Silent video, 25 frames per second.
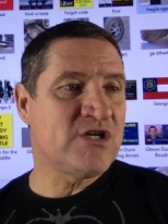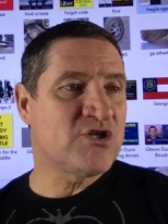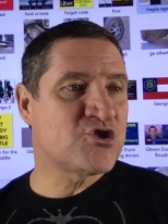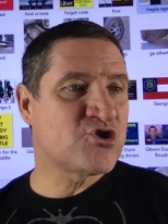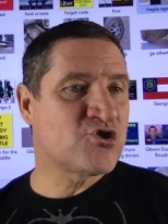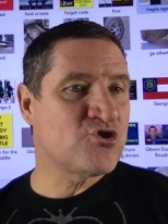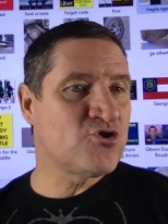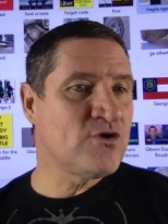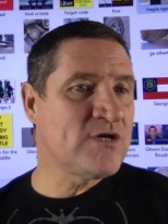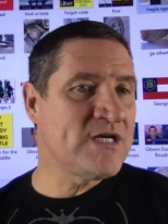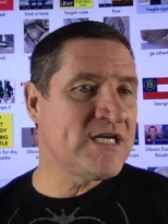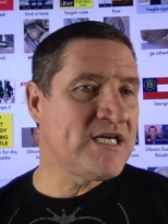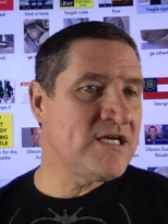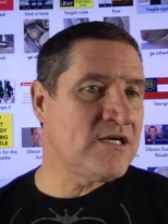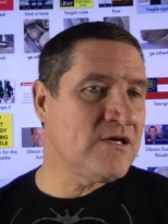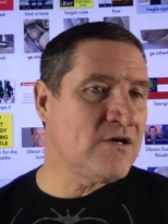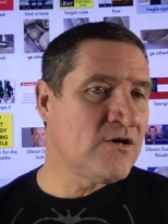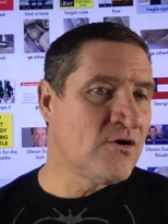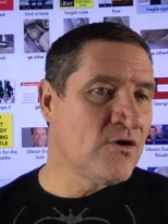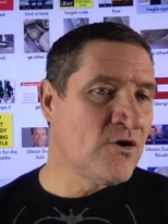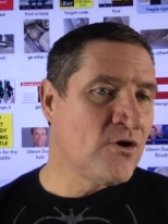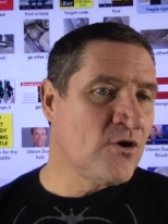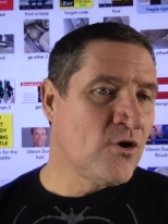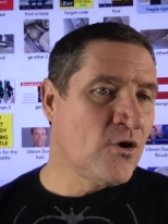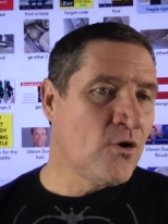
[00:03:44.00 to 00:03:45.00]
truly,
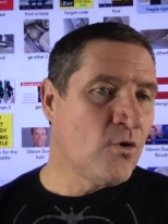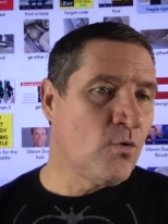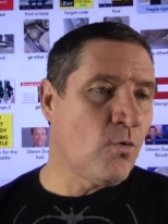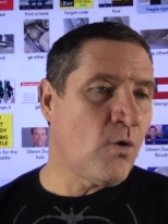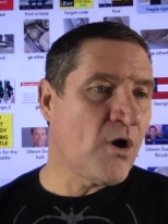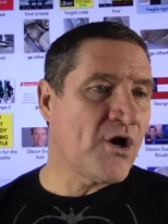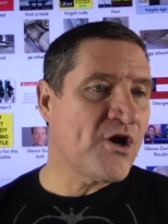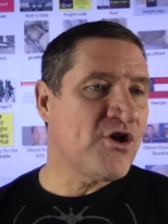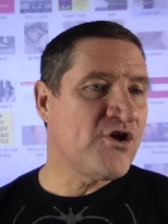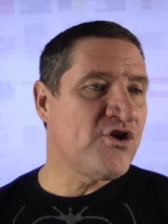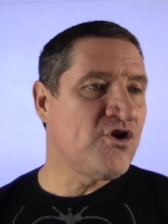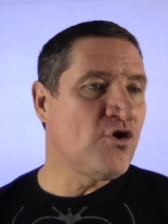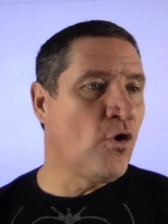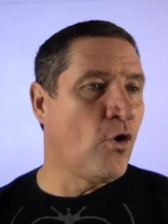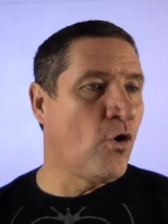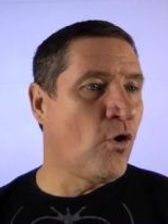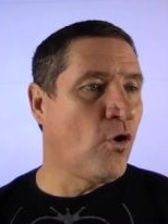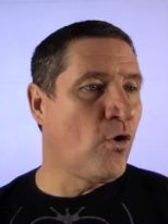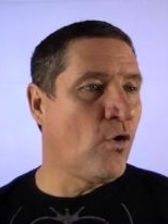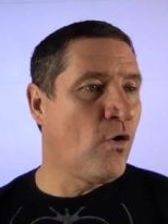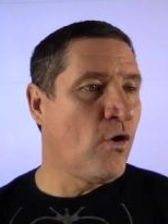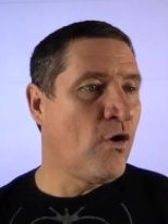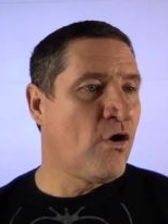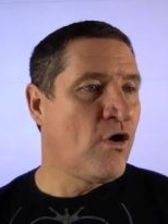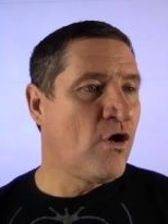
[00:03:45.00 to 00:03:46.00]
what are
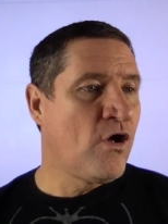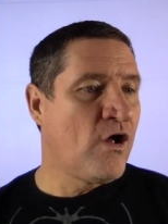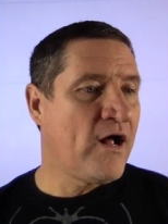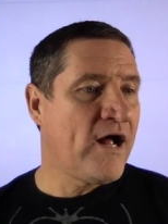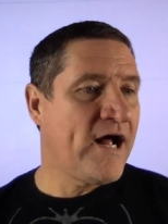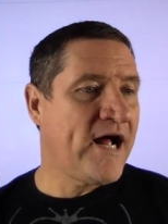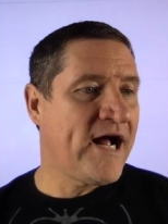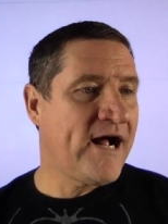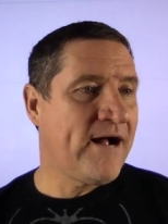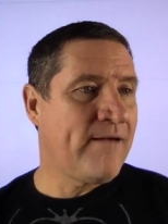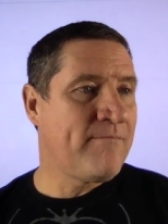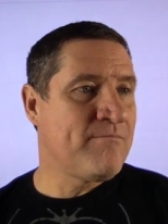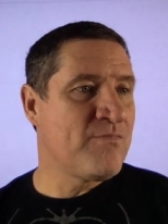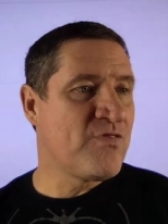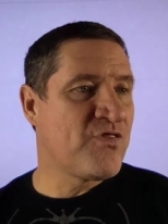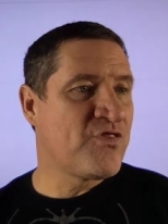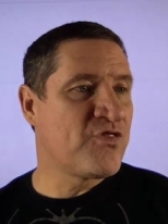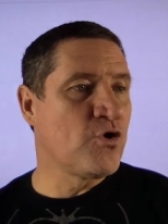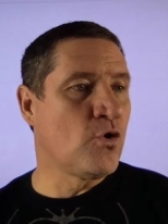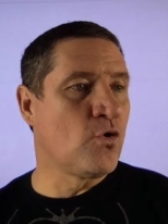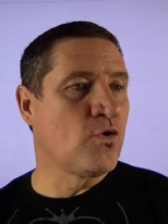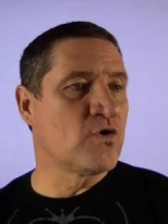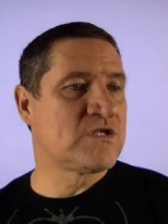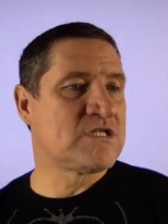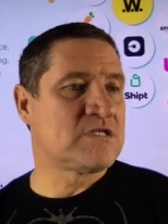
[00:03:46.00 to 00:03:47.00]
your um,
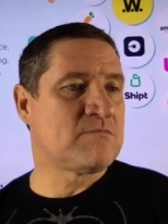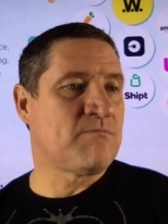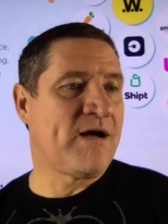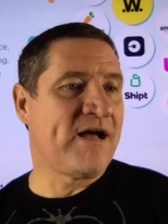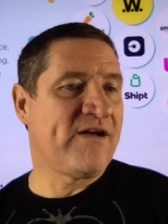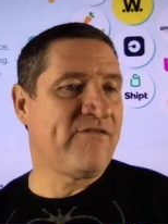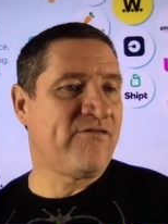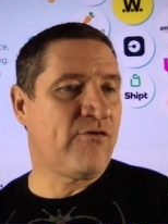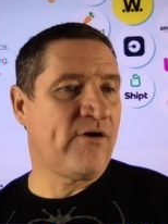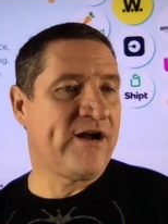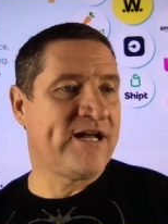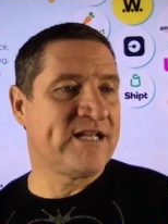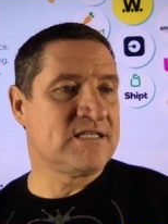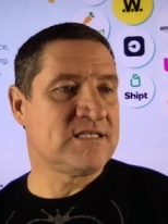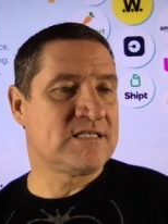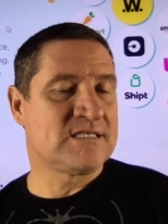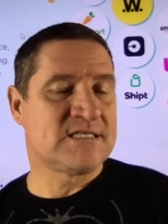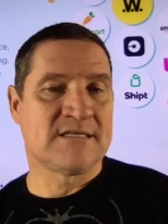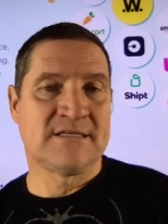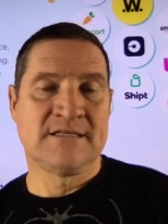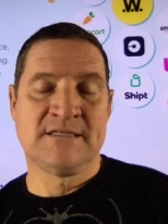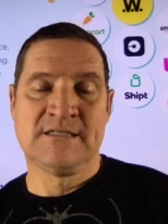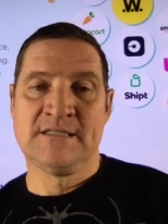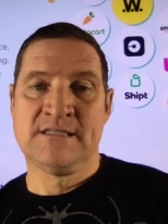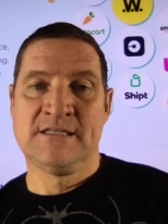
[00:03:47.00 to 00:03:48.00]
thoughts, my friends?